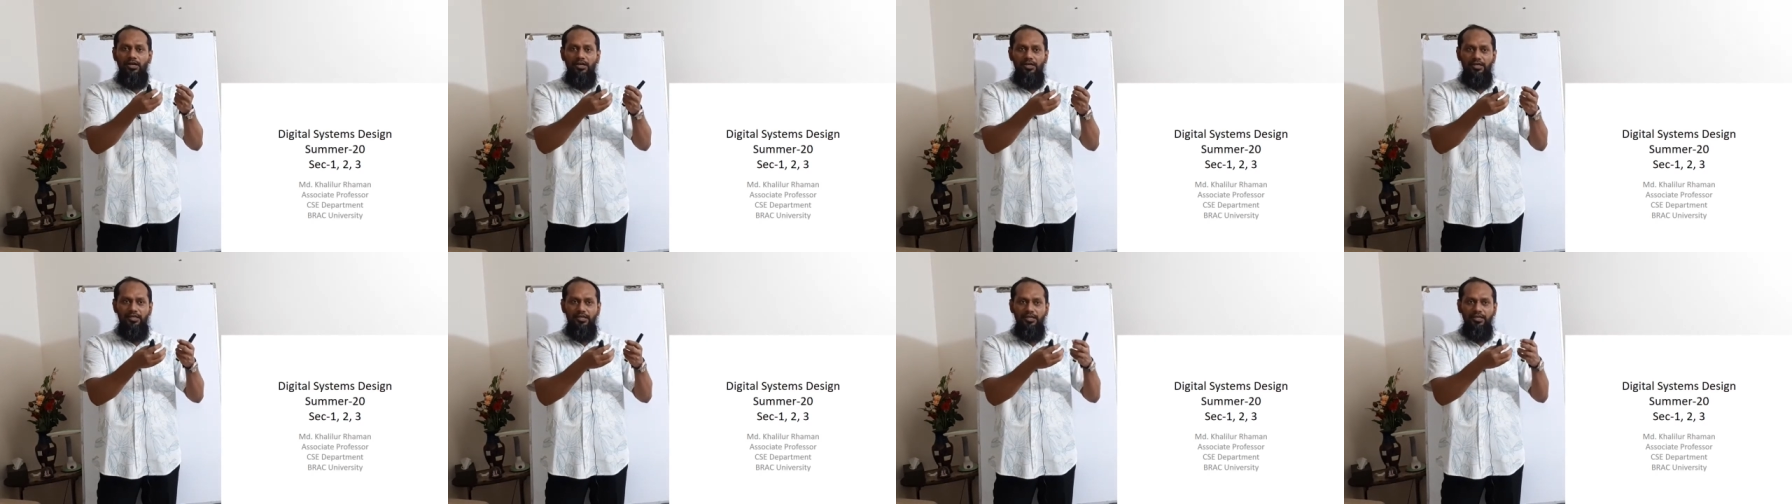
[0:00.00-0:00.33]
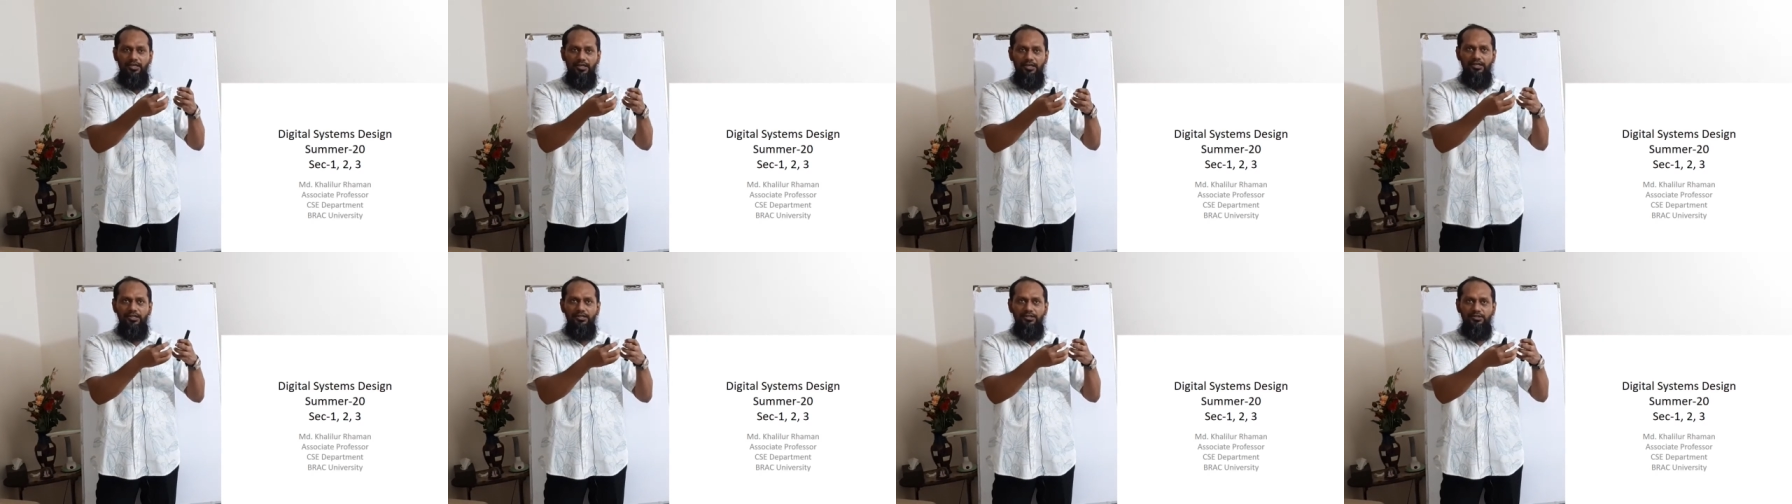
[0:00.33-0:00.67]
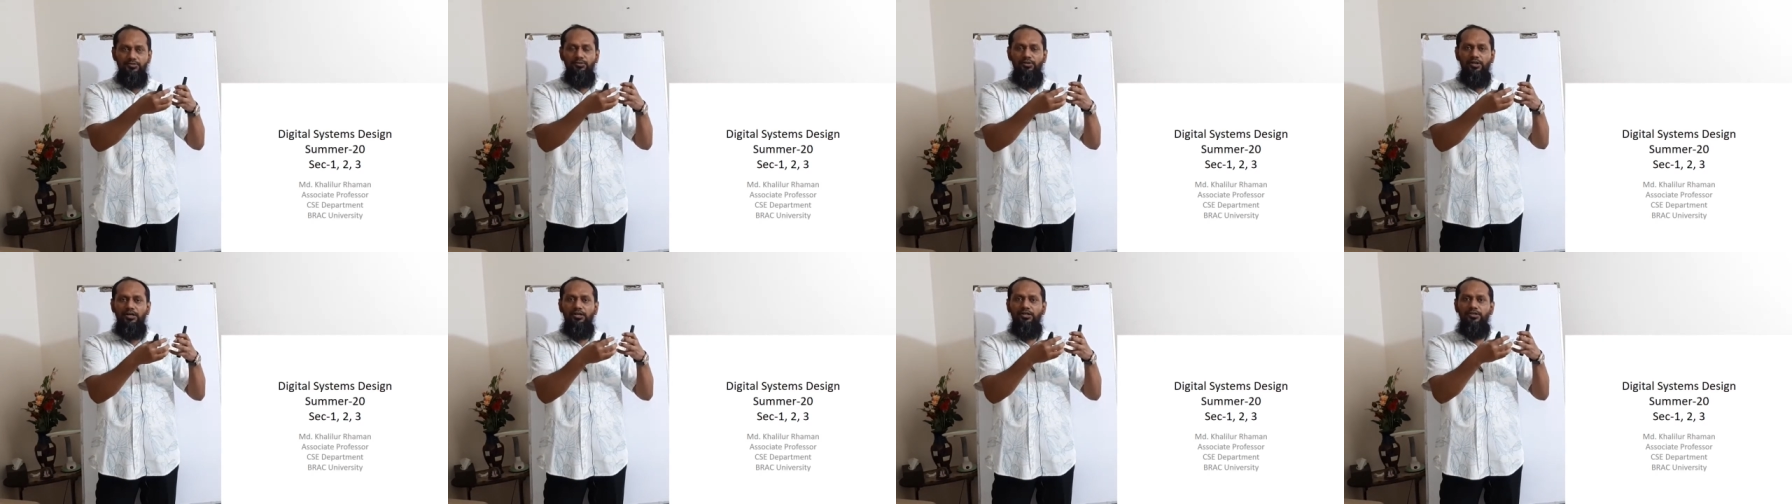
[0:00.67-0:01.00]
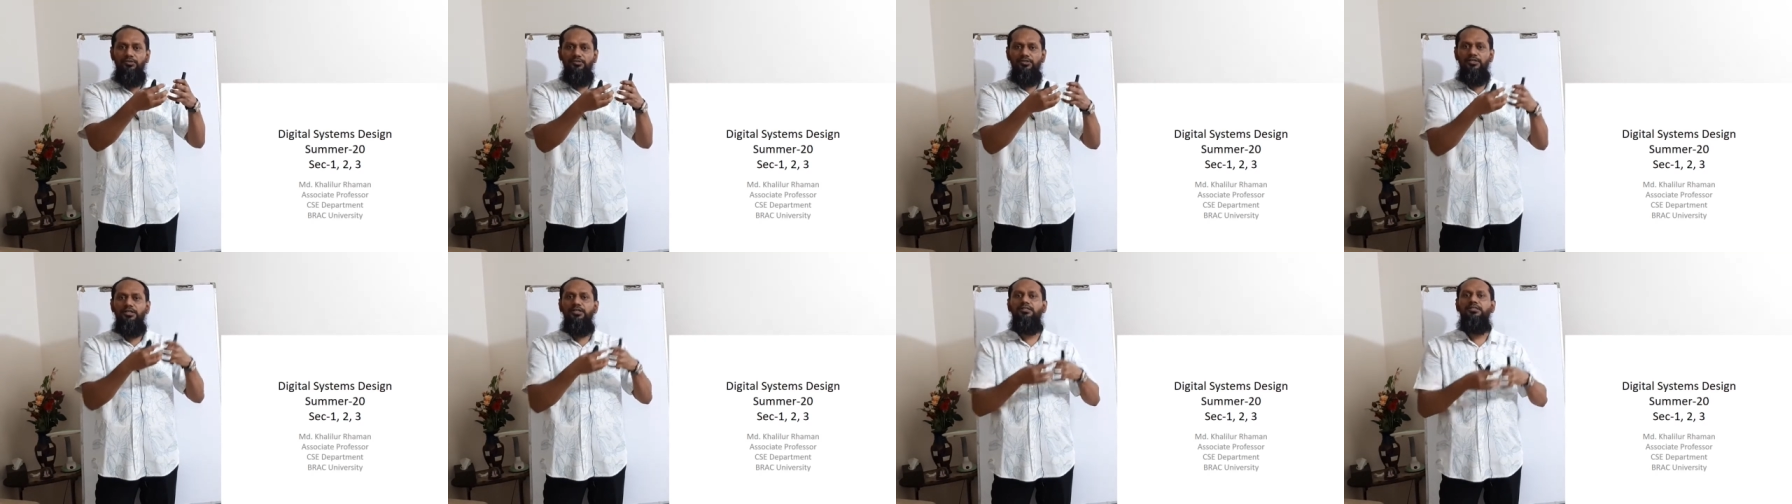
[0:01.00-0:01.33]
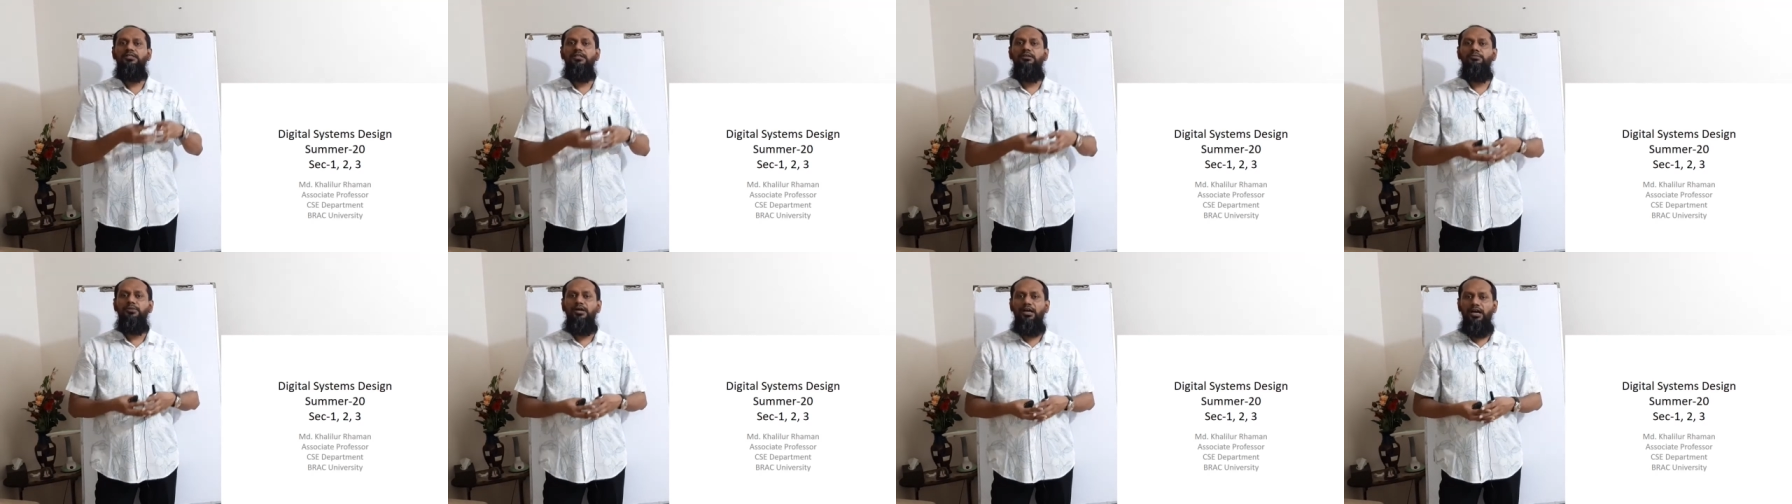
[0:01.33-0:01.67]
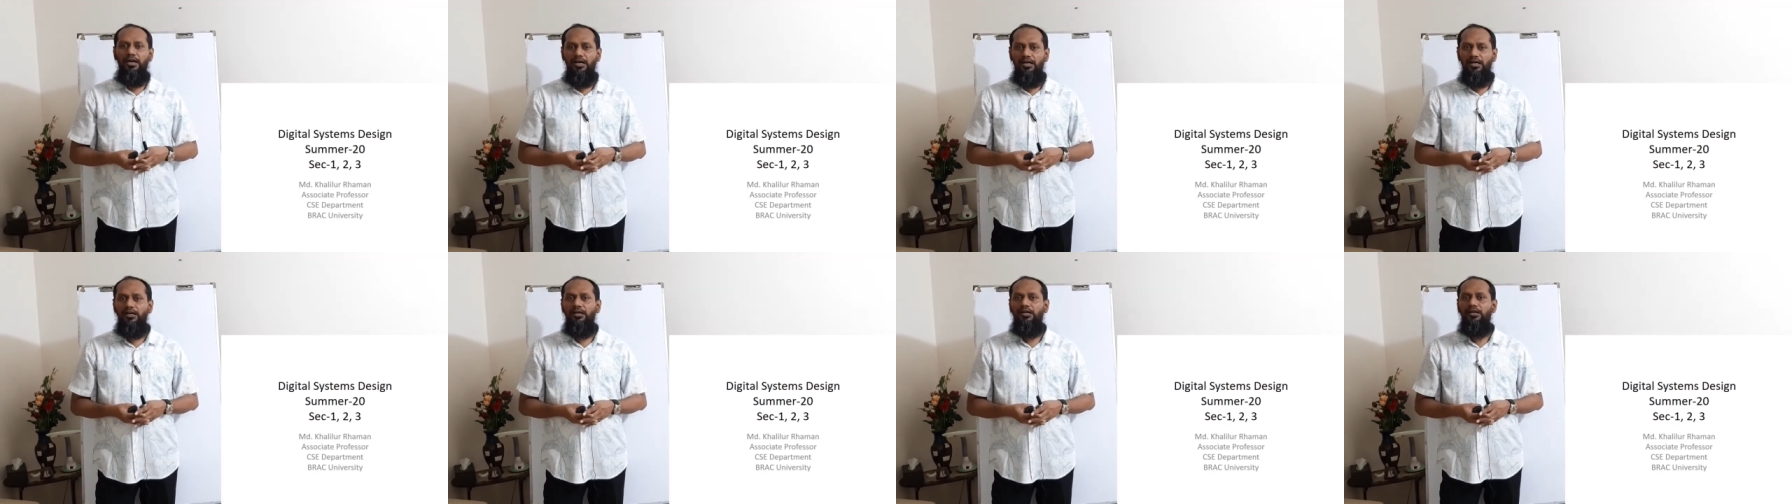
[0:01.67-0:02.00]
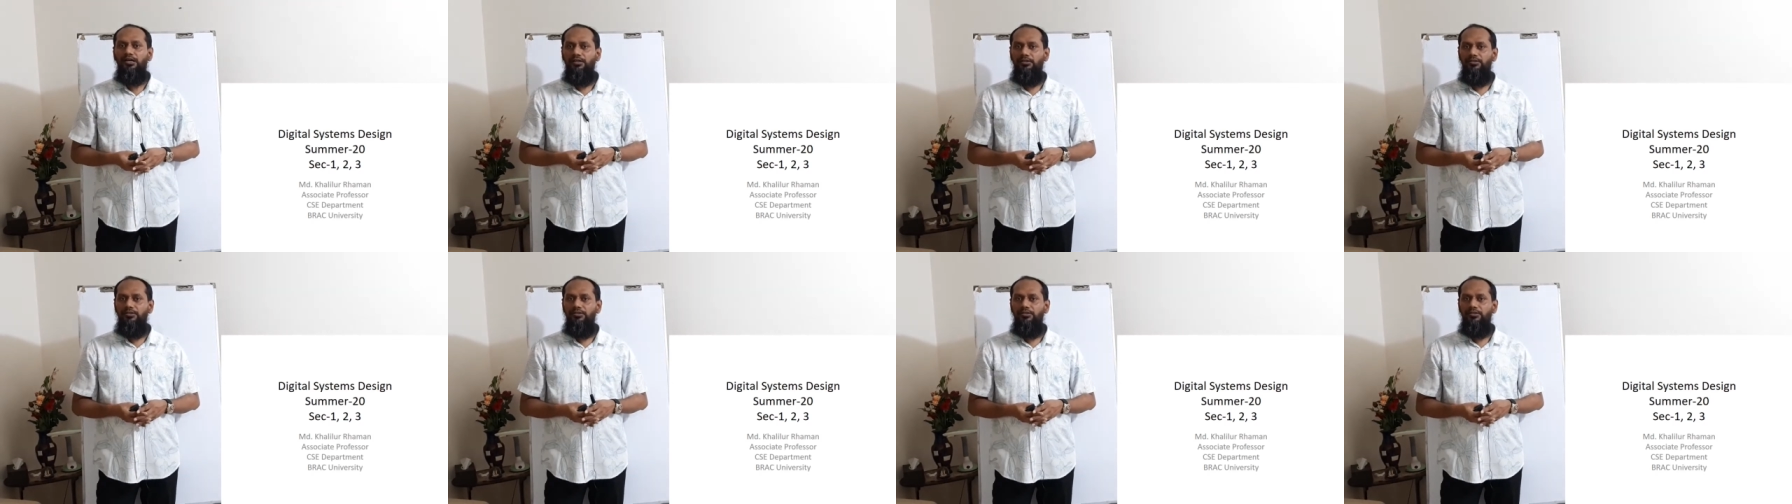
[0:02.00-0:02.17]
kids we are using some car,